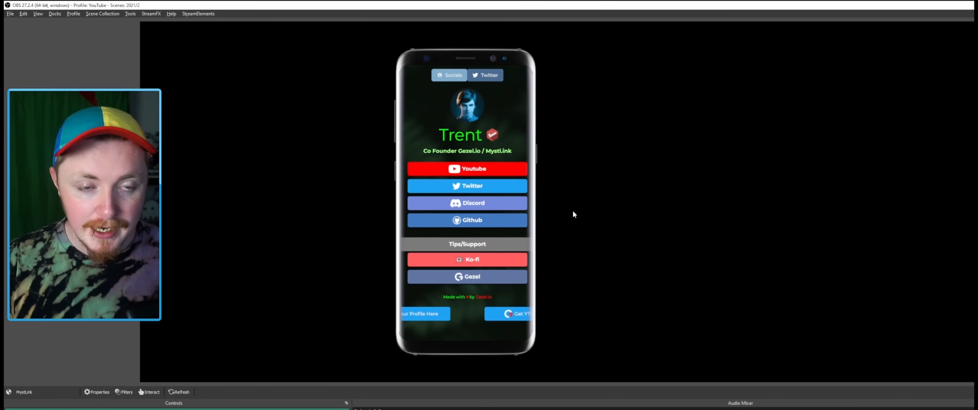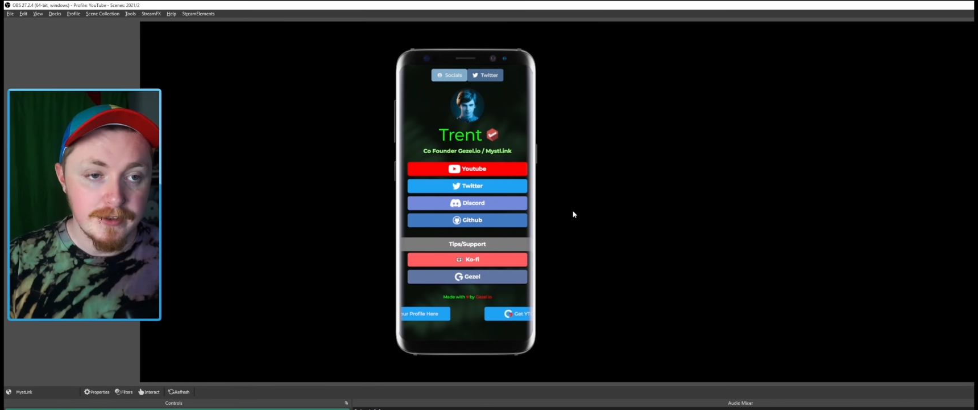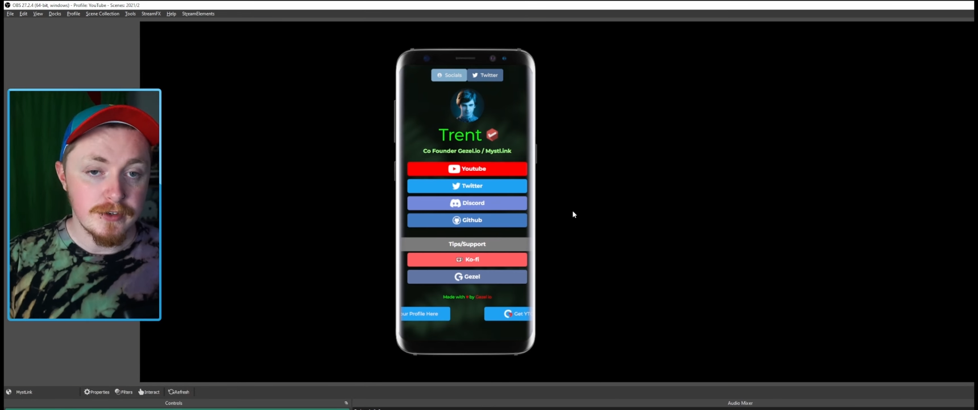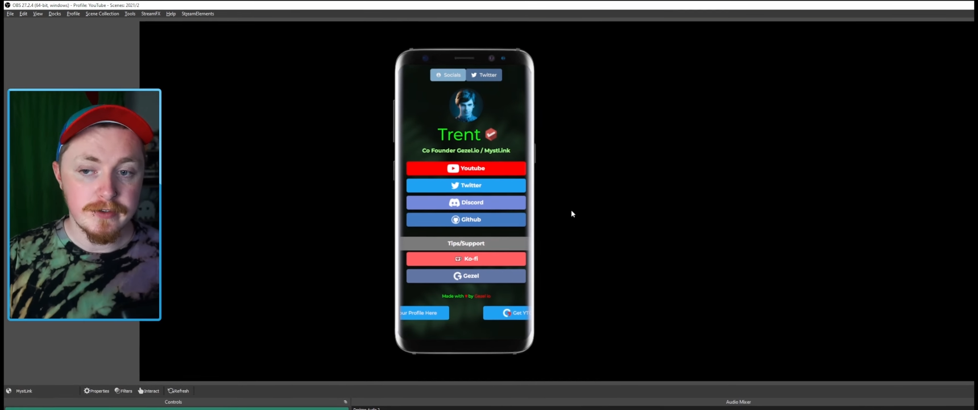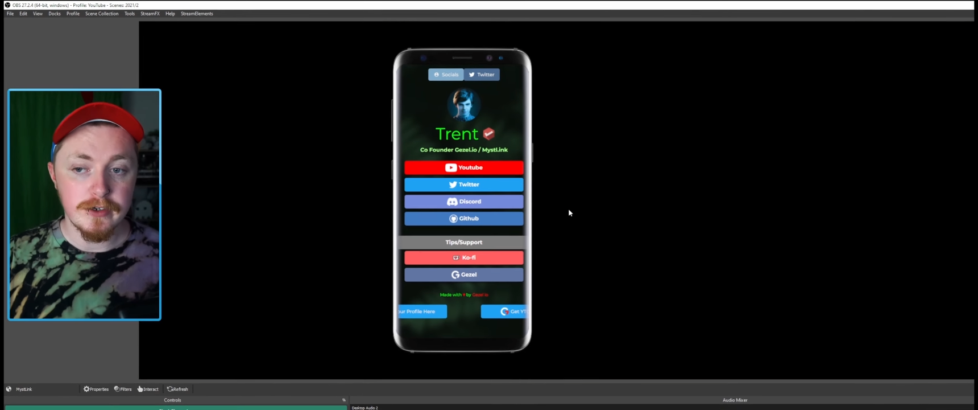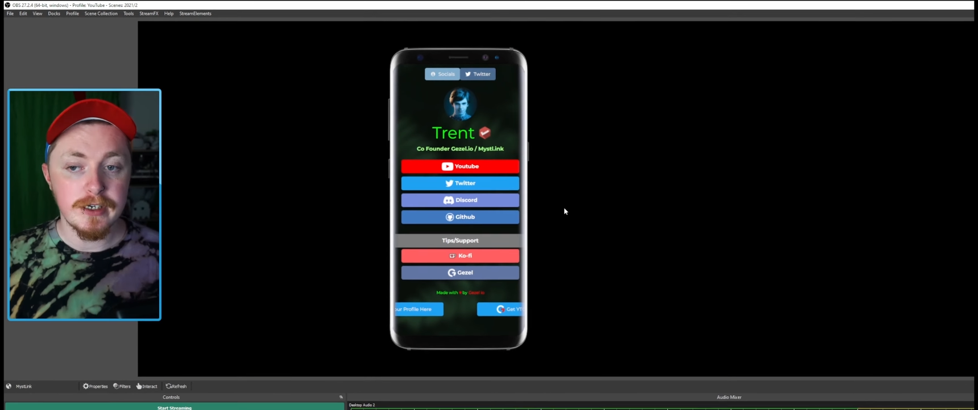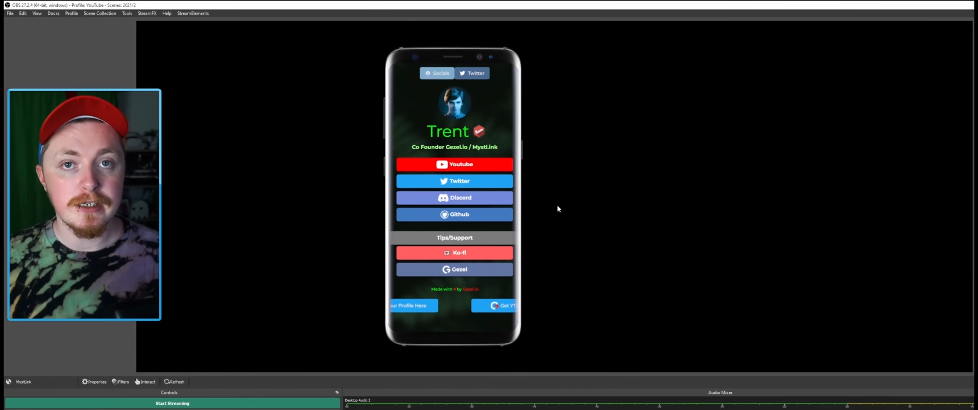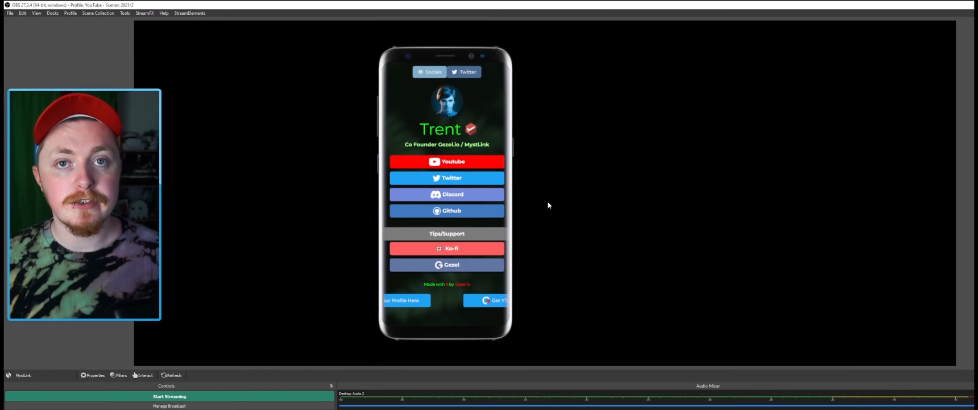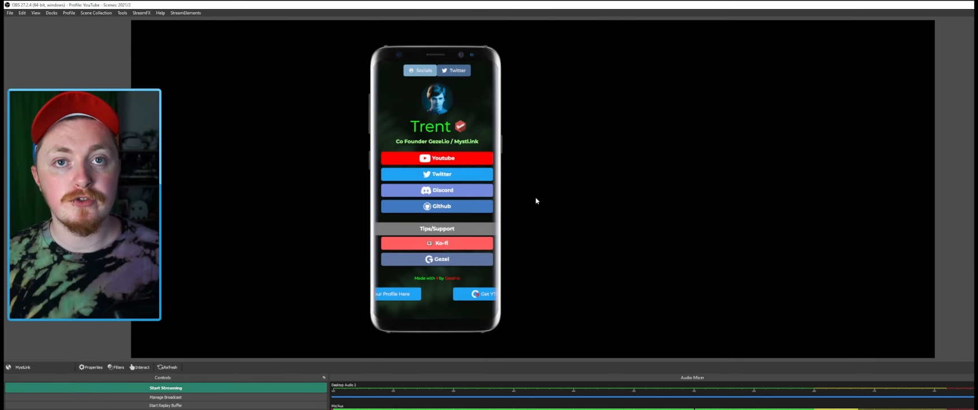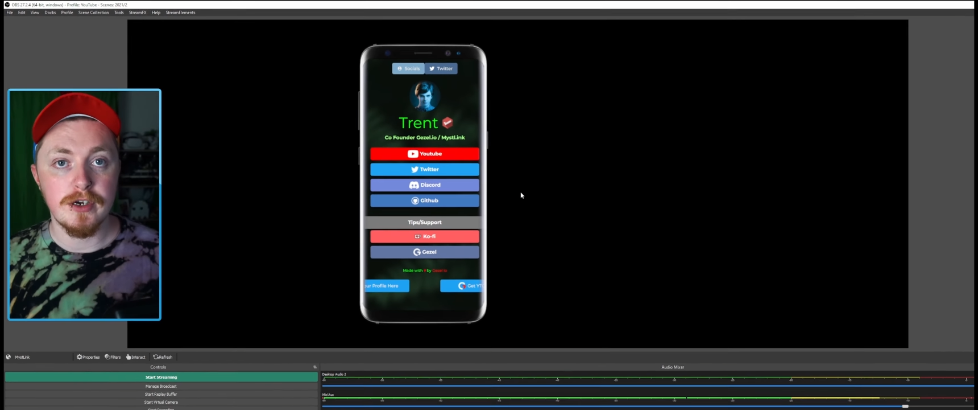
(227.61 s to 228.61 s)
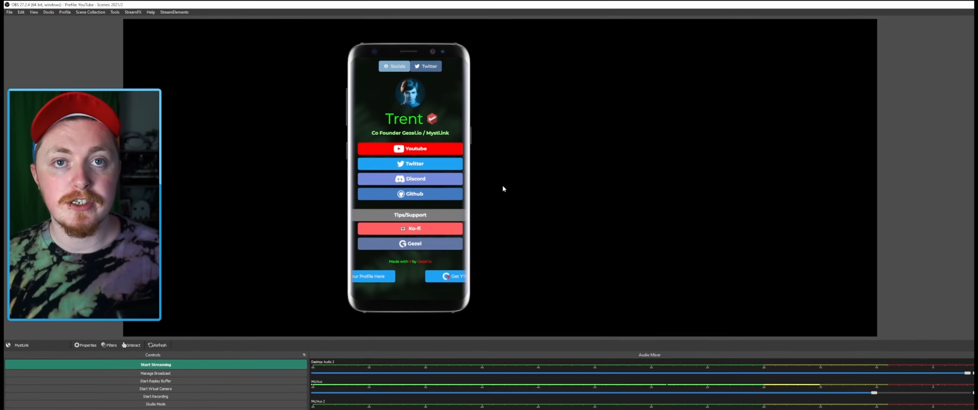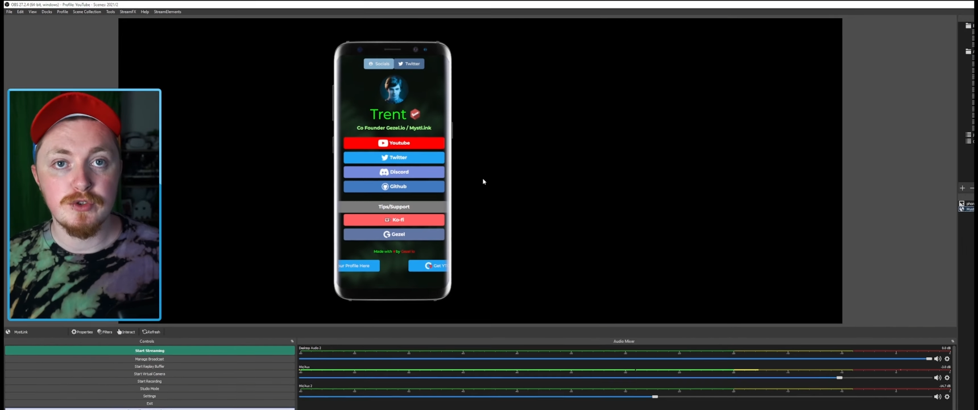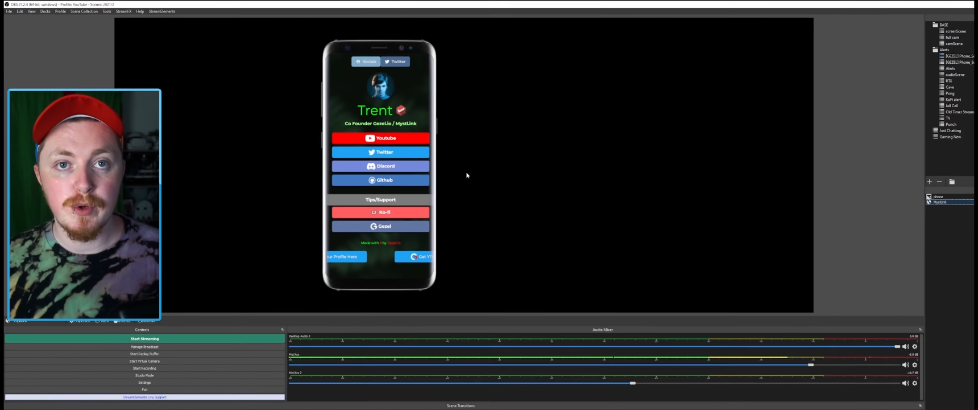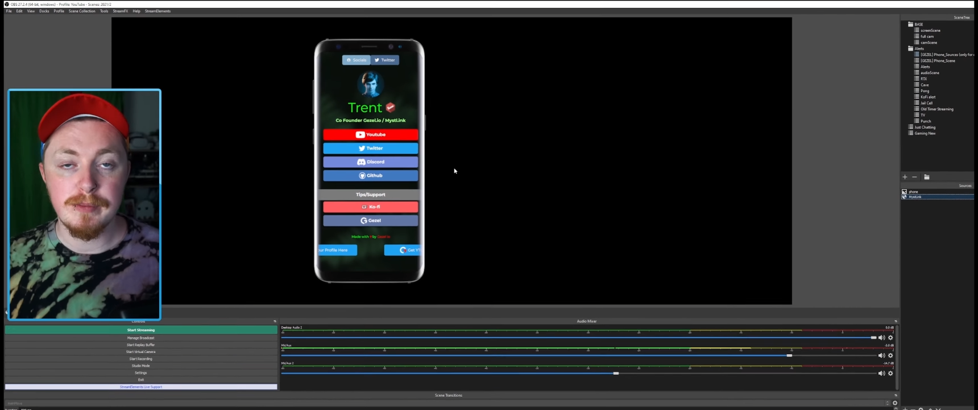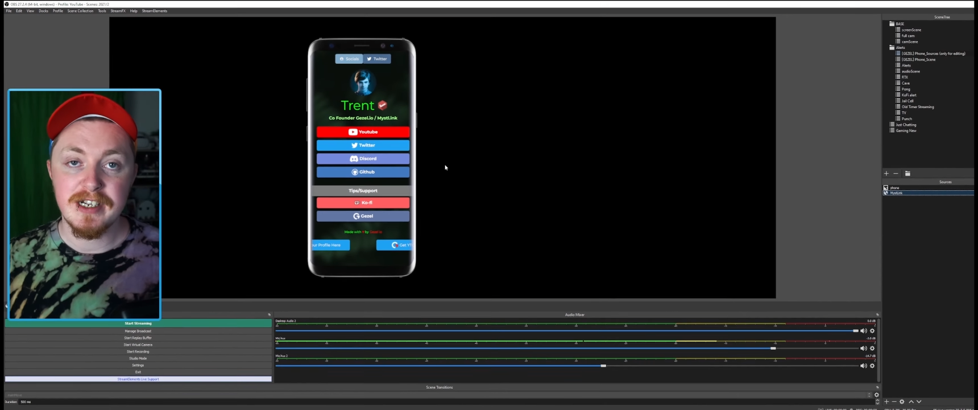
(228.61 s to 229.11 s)
It does look a little strange
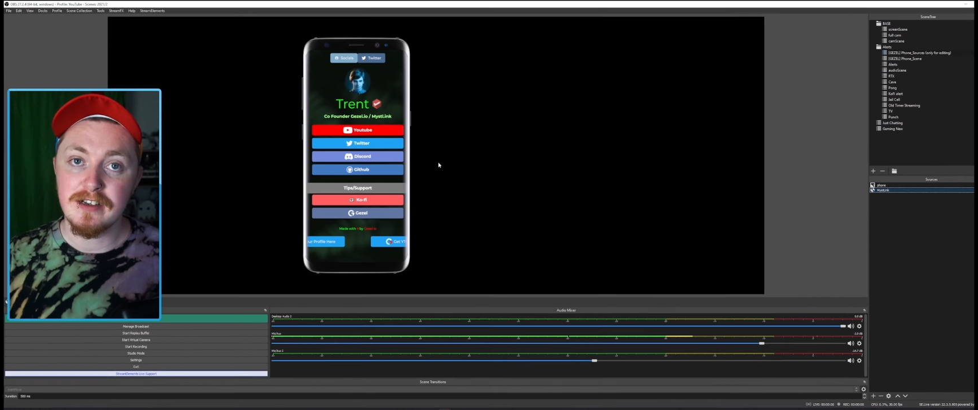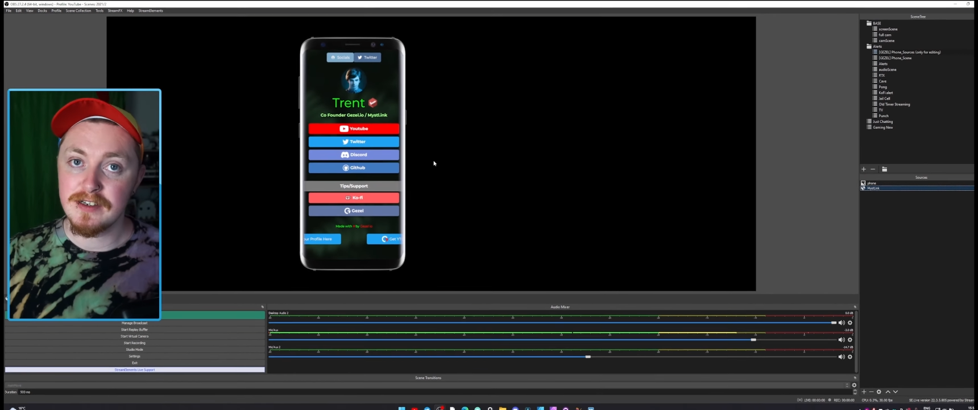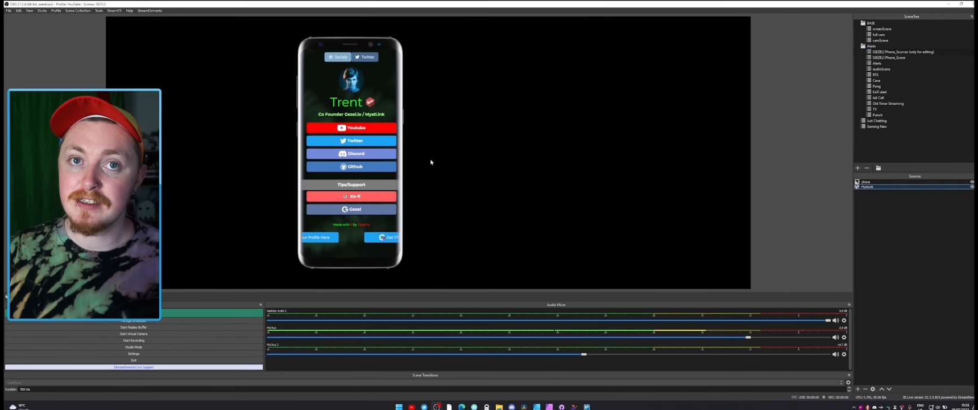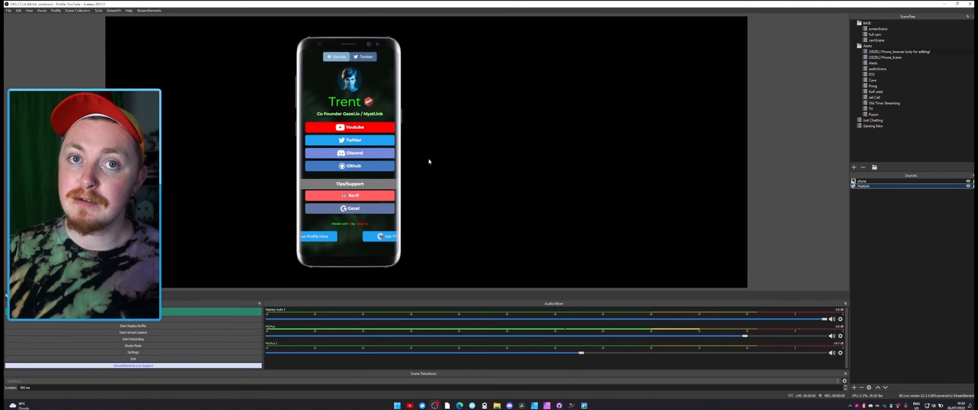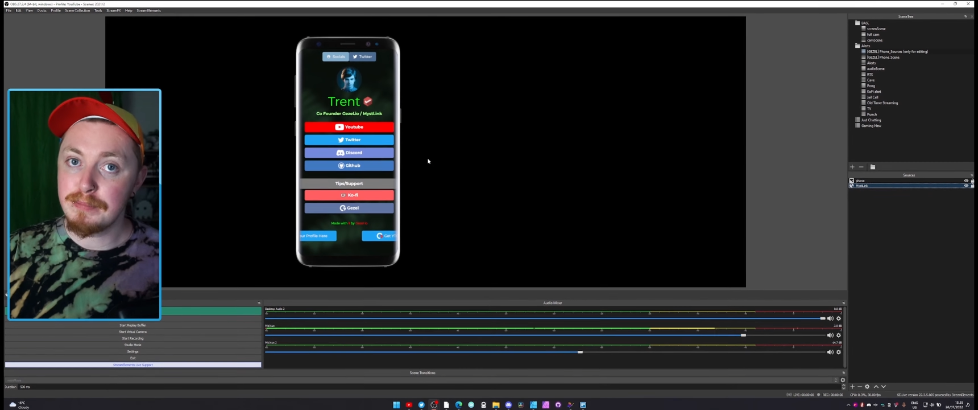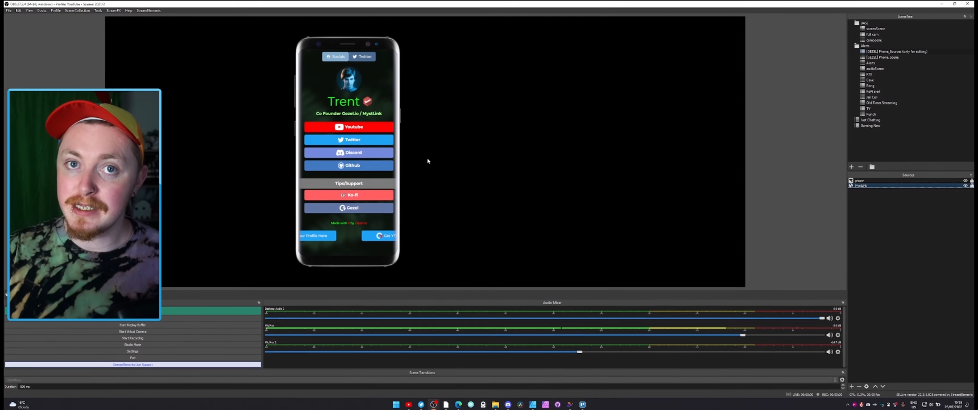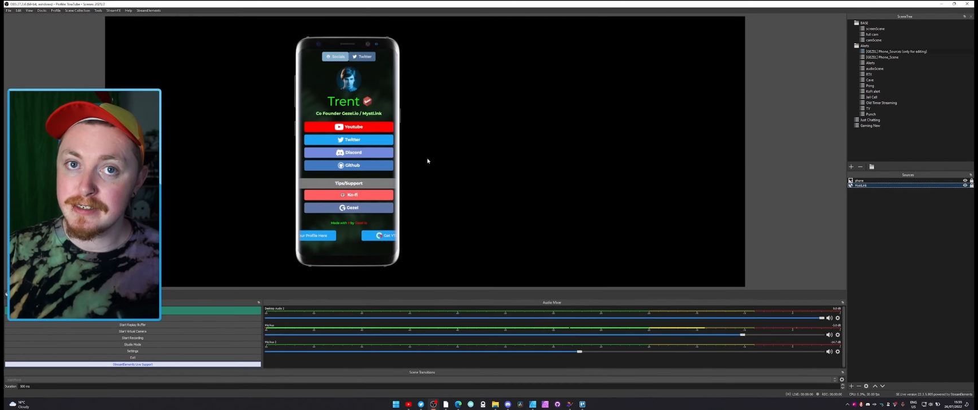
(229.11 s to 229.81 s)
as well because I did build